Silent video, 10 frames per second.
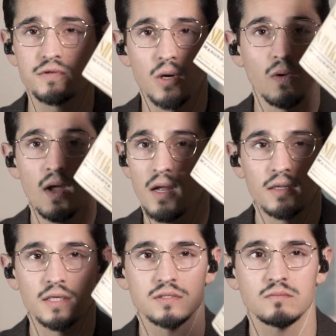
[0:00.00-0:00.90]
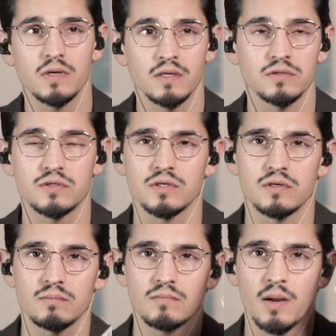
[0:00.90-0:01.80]
So this is
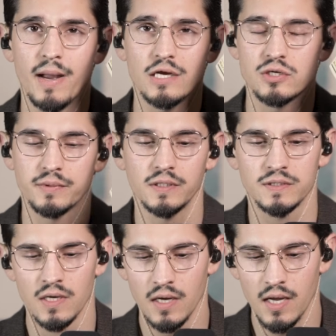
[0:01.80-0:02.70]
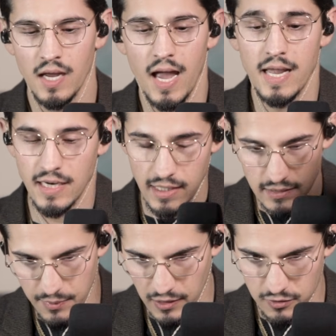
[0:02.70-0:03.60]
just a masterpiece, and it
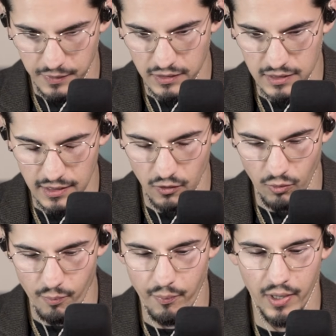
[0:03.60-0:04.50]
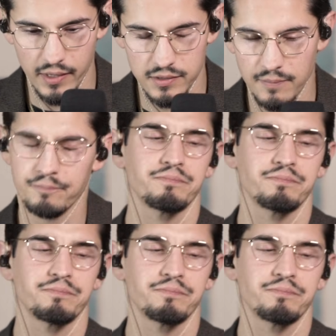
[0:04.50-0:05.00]
is a masterpiece still. But